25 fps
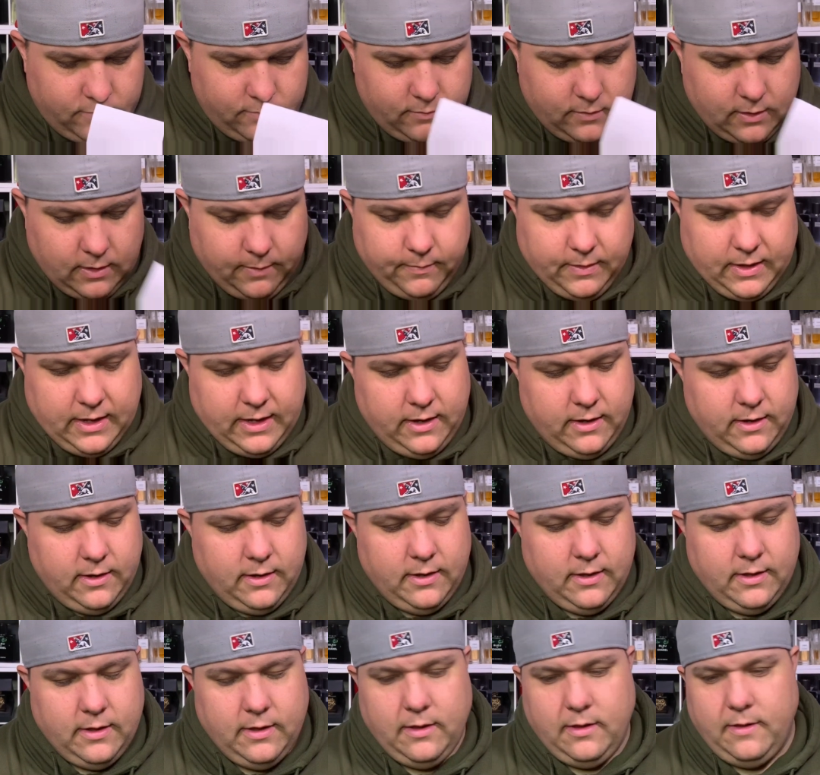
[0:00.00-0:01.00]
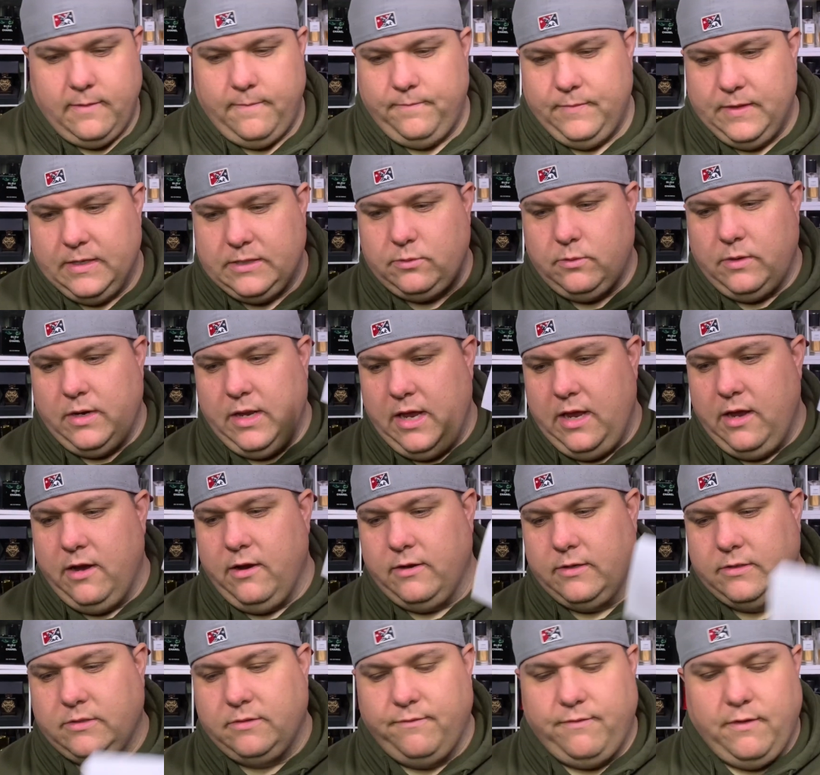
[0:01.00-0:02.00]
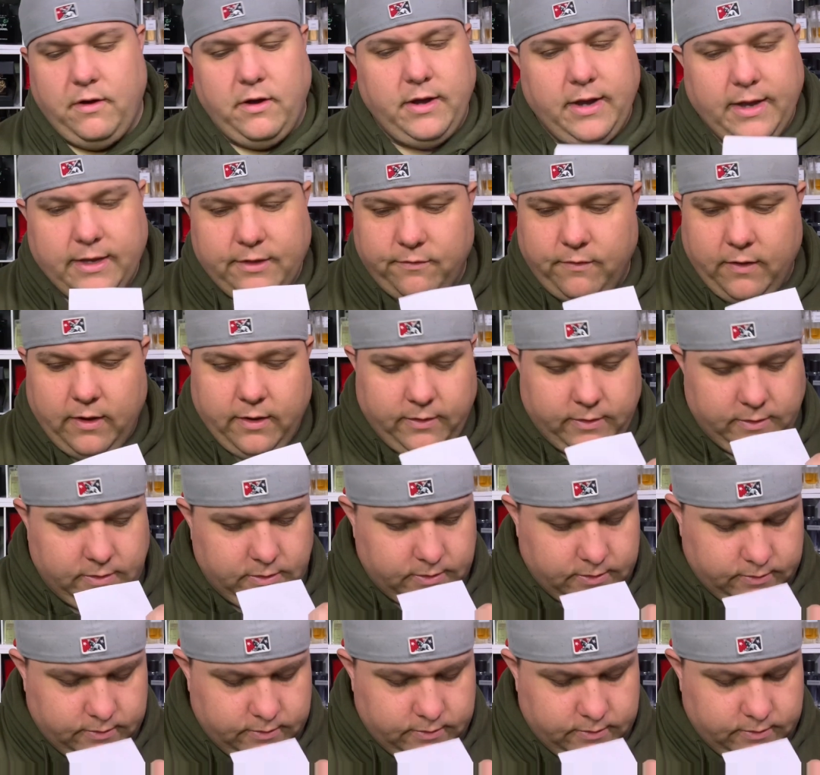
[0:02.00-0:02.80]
But this one here is a very nice fragrance.